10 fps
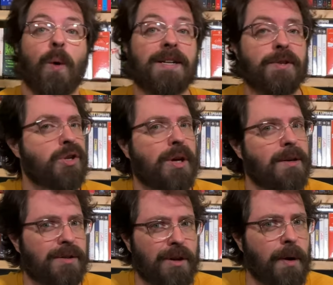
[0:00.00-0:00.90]
Western, you
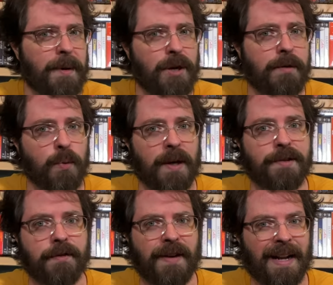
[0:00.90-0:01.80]
know, I'm a huge
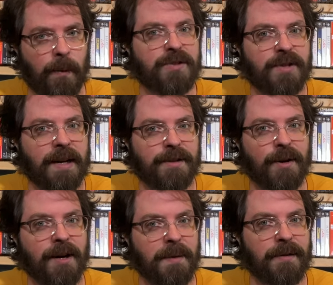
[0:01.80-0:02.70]
Western fan. I wish that I could
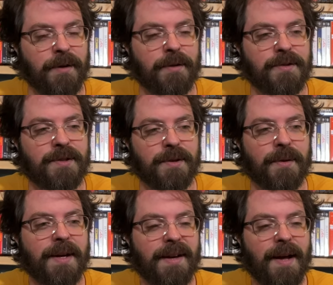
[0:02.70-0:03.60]
talk about those
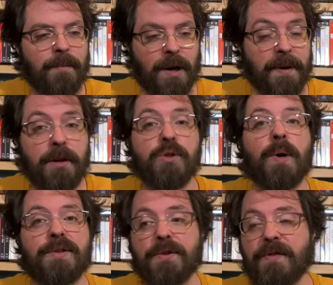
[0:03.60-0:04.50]
too. But I'm a huge
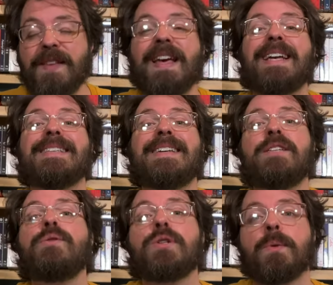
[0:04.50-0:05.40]
Western fan. They
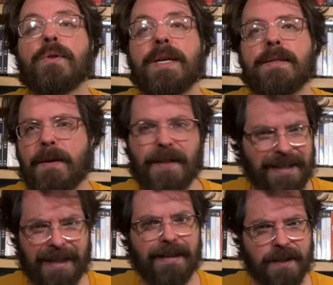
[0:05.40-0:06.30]
continue to release. In
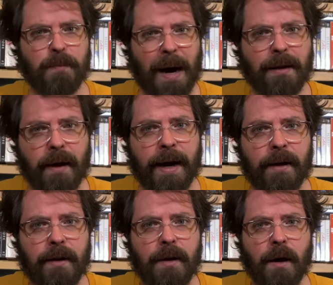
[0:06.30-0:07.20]
fact, I did a
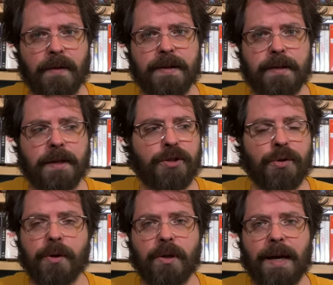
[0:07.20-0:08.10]
spotlight on the six
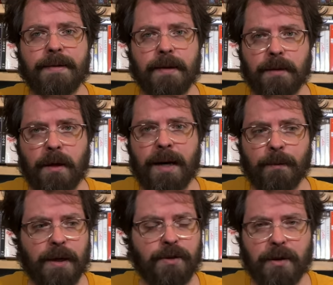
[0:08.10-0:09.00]
shooter classics line
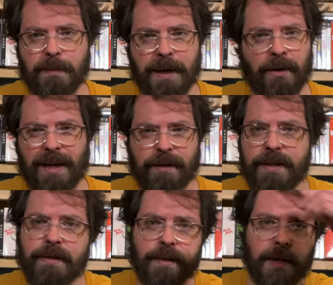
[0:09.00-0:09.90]
where I talked about at
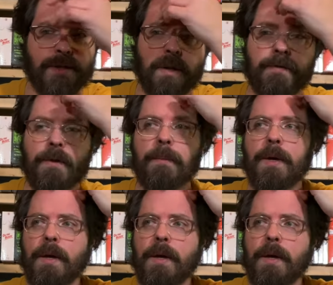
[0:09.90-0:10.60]
least a dozen of them.